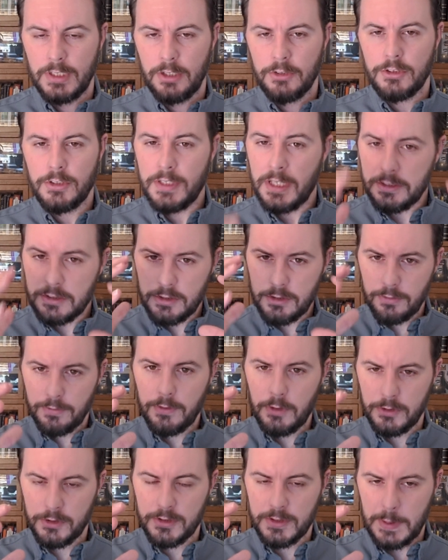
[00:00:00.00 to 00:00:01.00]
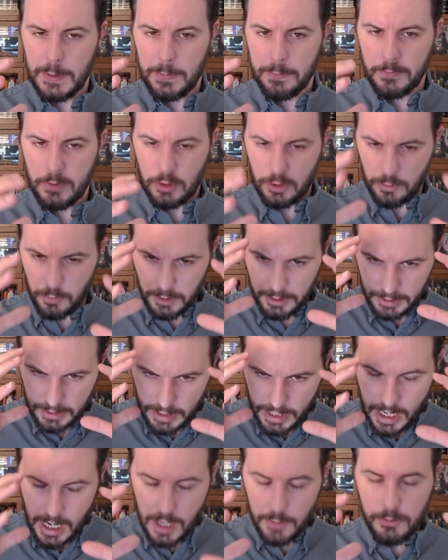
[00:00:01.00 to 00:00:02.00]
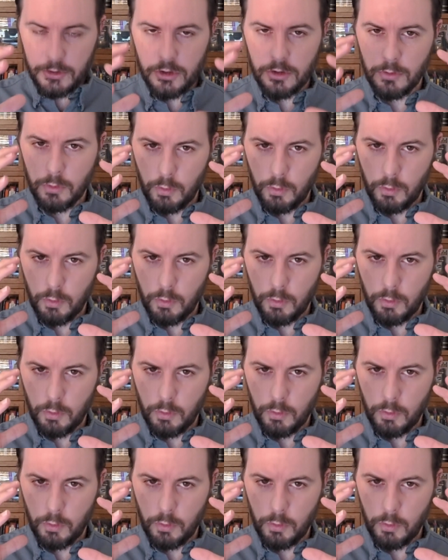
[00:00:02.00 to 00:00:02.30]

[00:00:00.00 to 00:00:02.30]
So that's the first thing. So you want to capture,